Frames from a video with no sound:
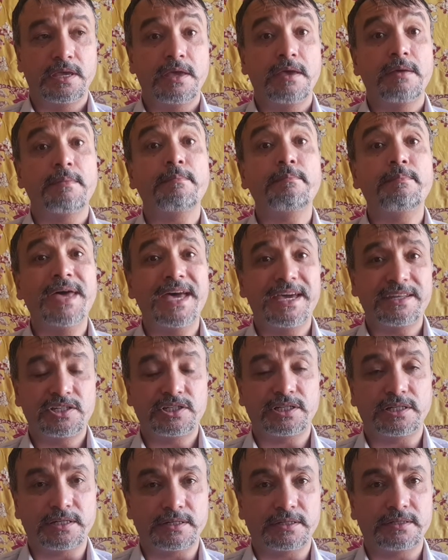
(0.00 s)

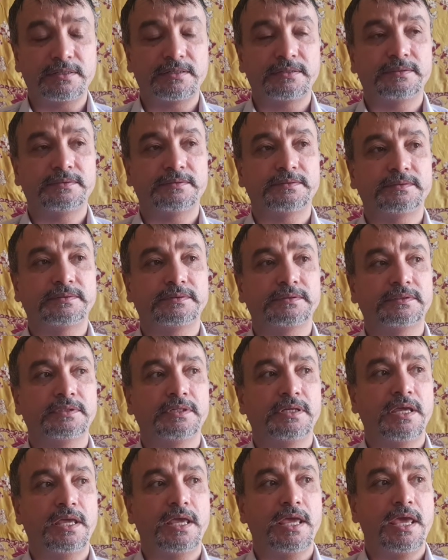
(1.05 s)
better,
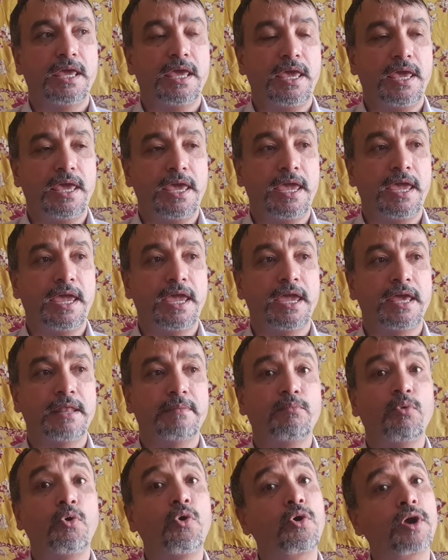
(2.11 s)
and
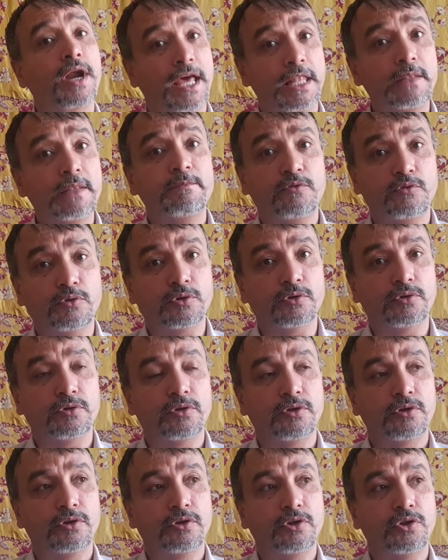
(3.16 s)
more helpful,
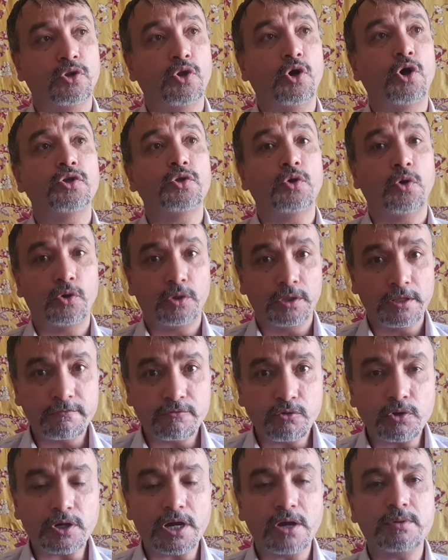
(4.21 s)
not only
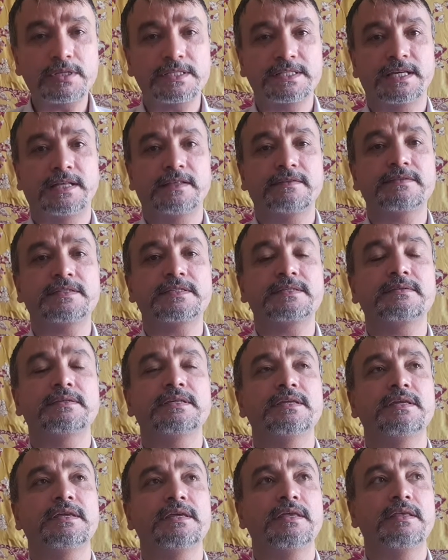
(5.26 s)
for ourselves,
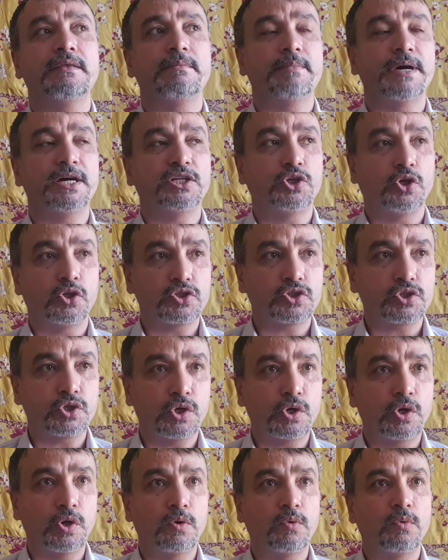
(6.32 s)
but
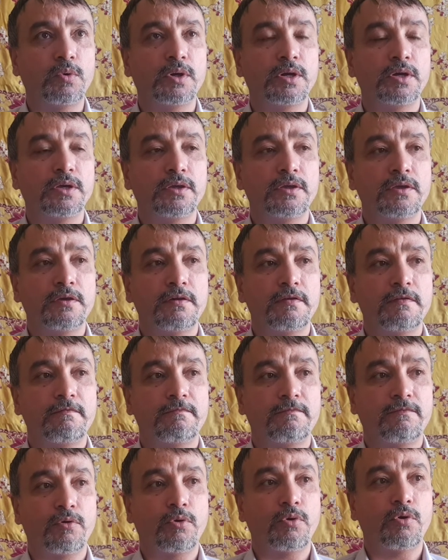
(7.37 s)
also
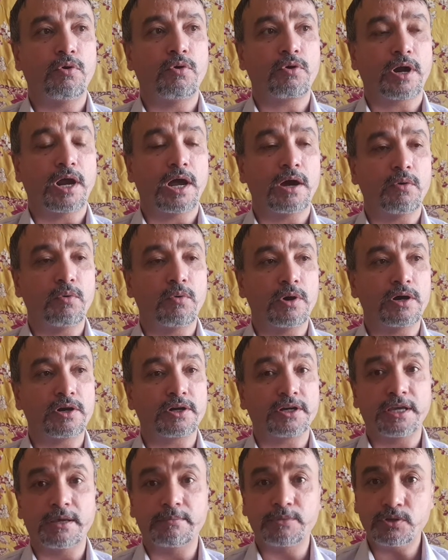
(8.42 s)
for our
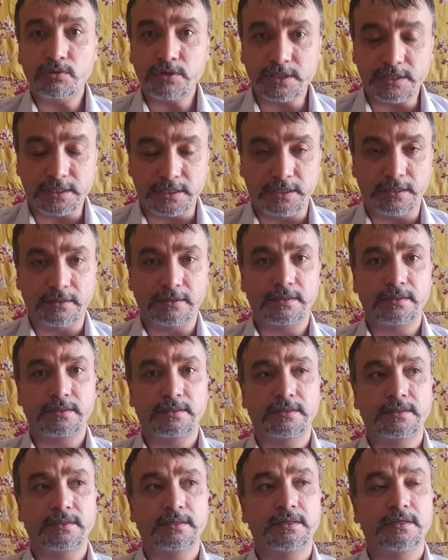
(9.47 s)
community,
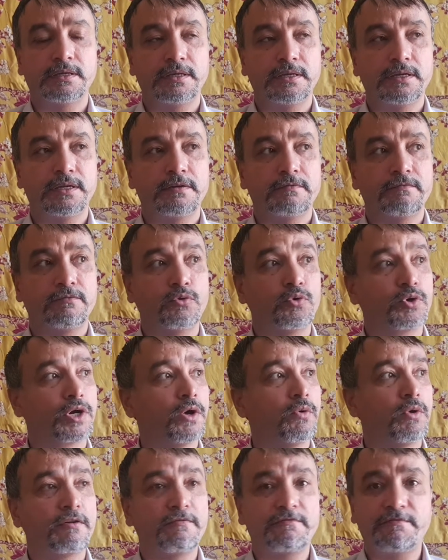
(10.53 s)
for
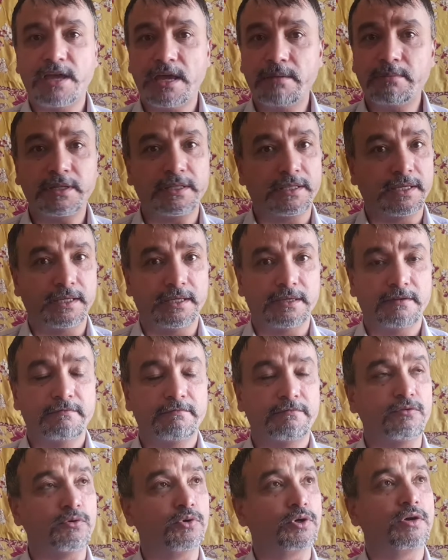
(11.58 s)
our family,
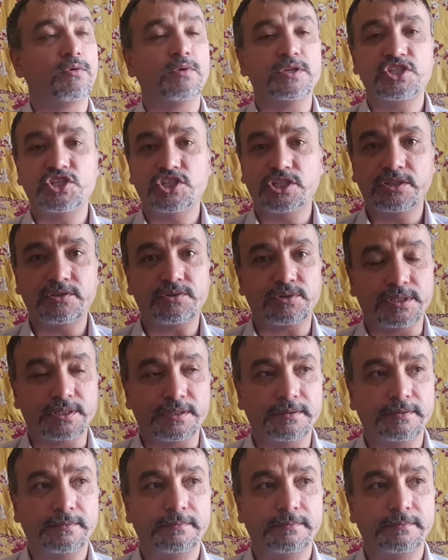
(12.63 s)
for our children.